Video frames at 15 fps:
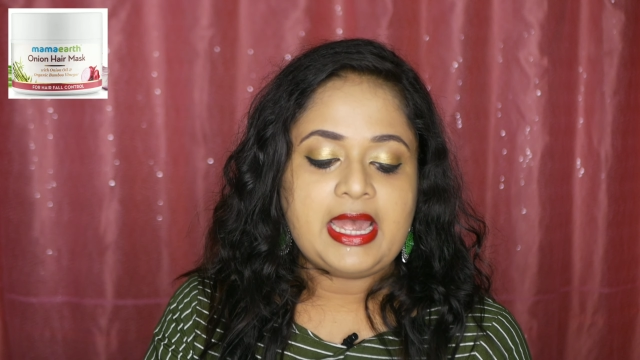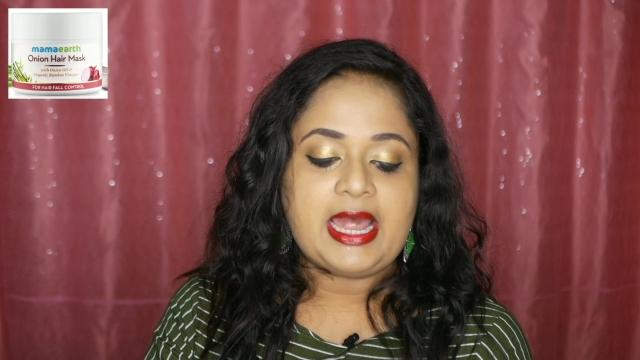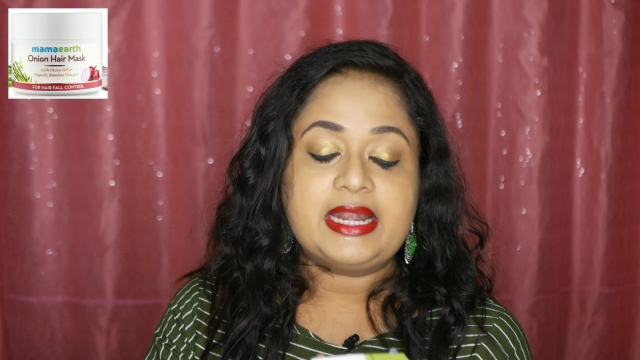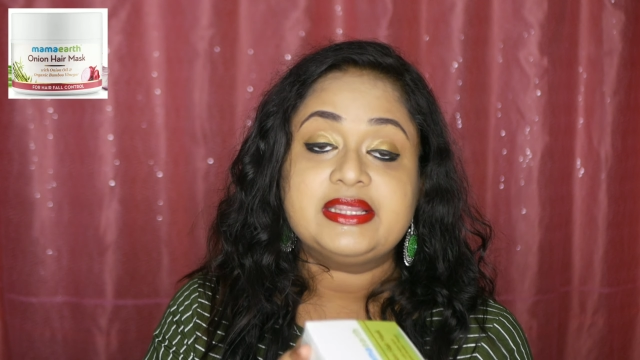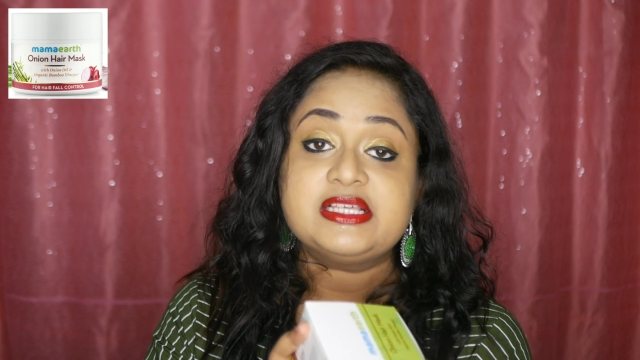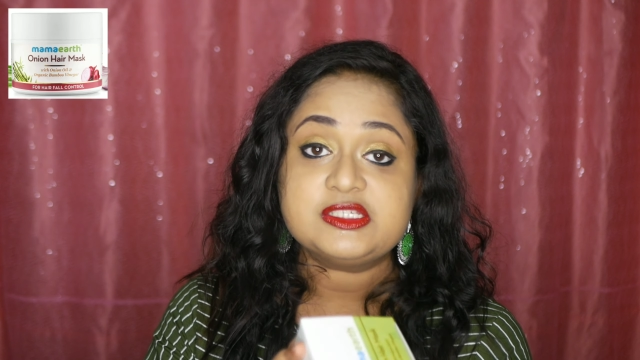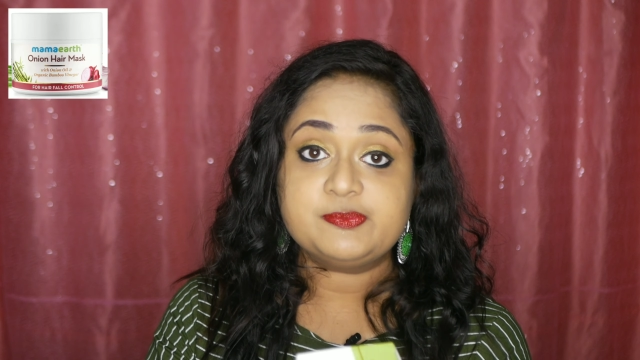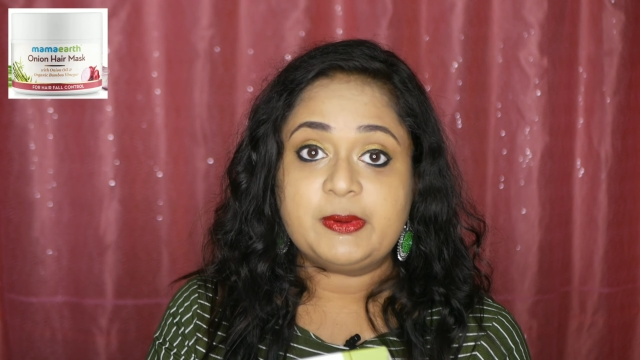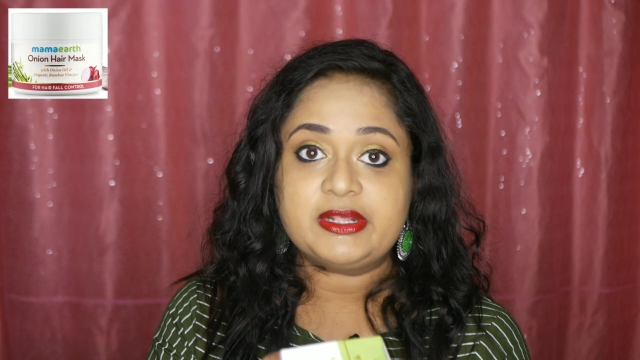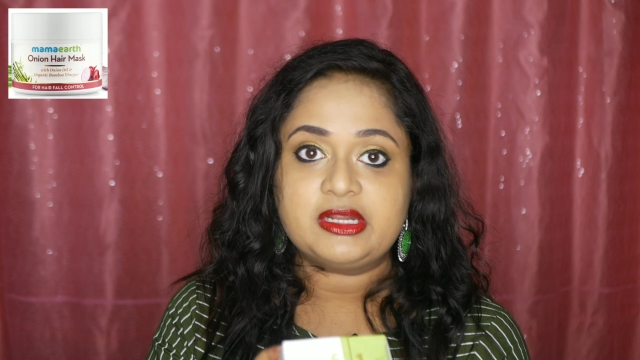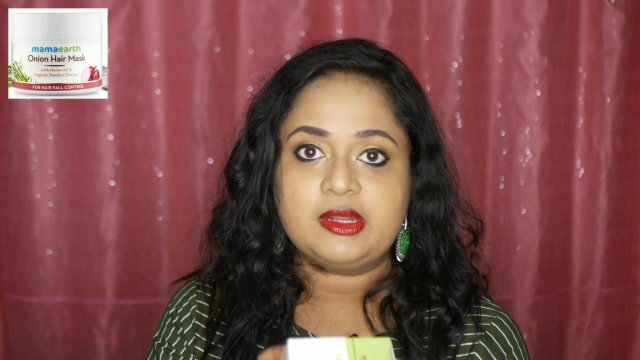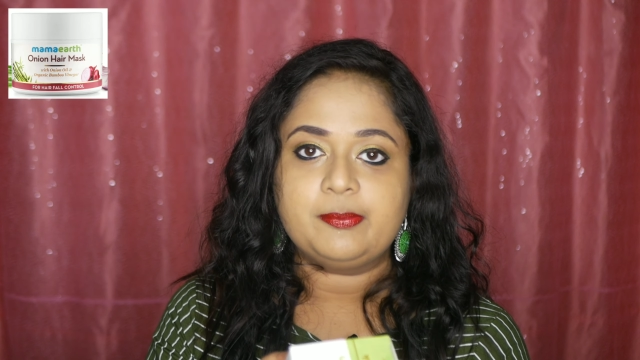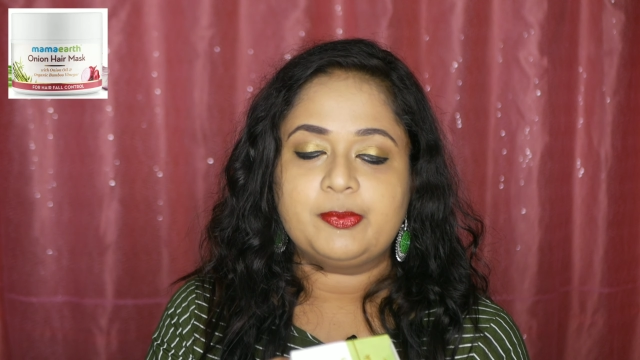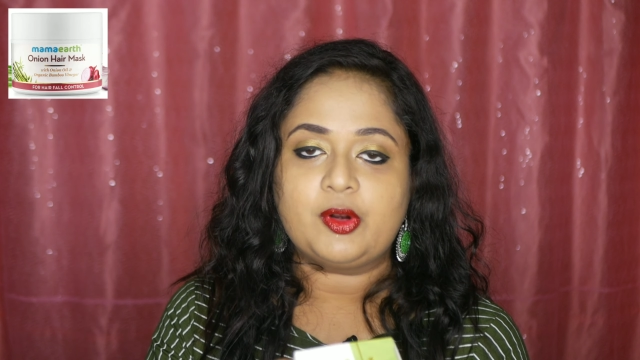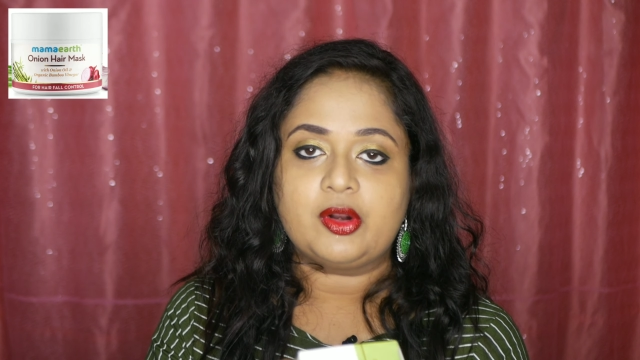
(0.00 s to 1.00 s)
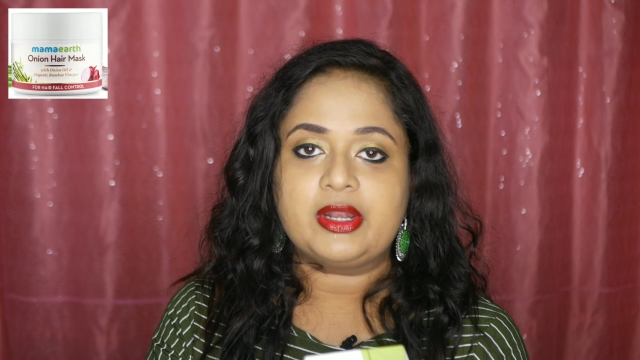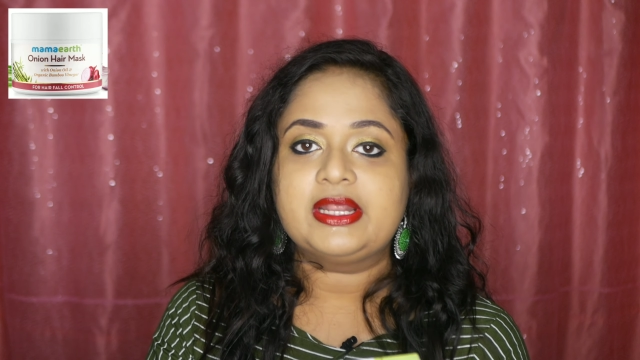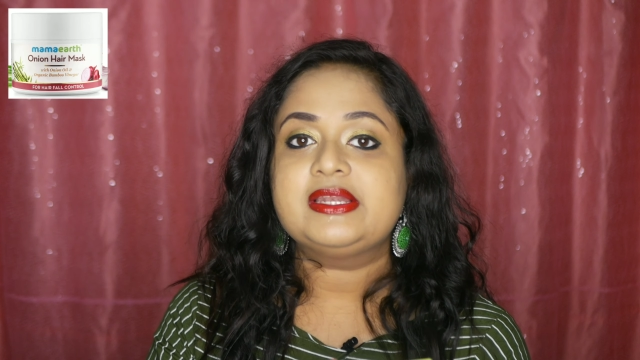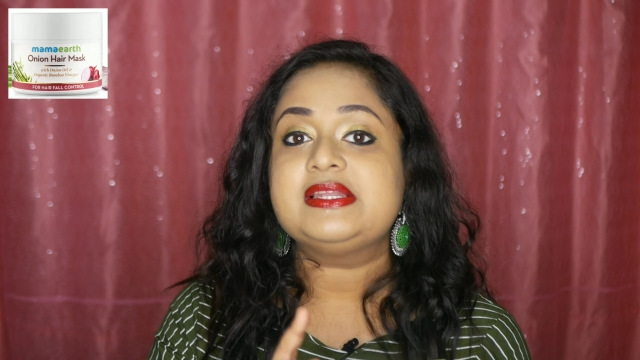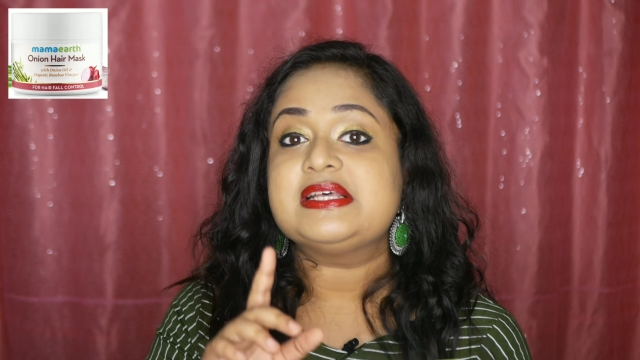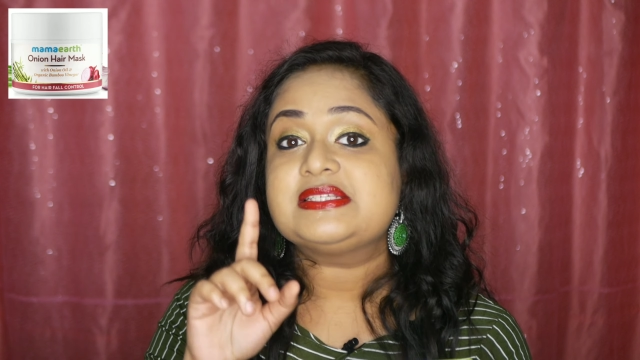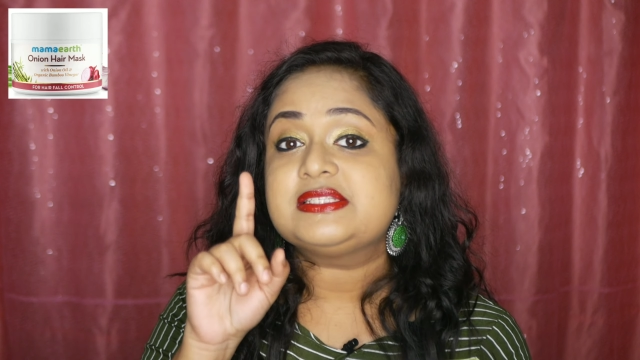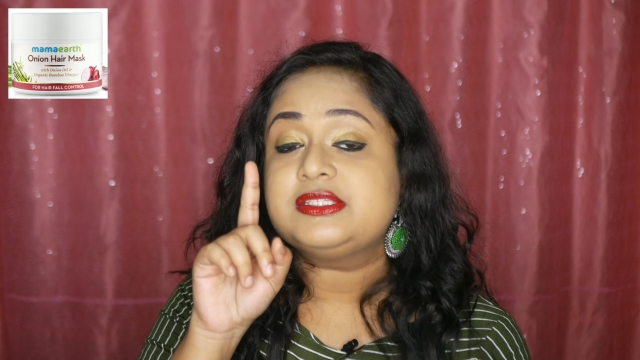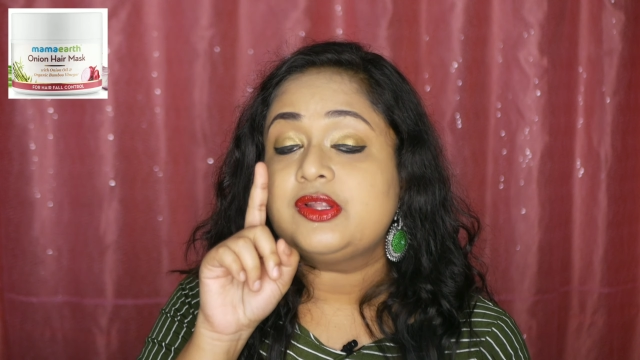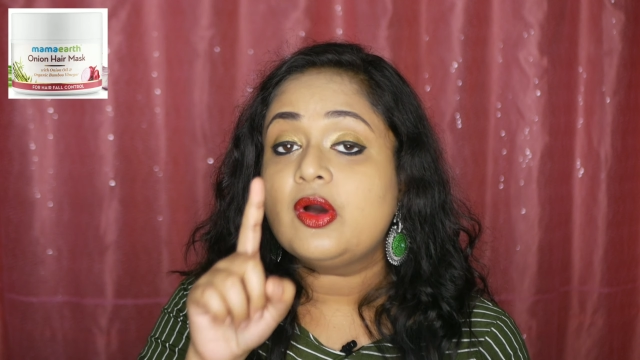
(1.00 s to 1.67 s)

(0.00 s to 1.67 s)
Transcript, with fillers: and this particular product does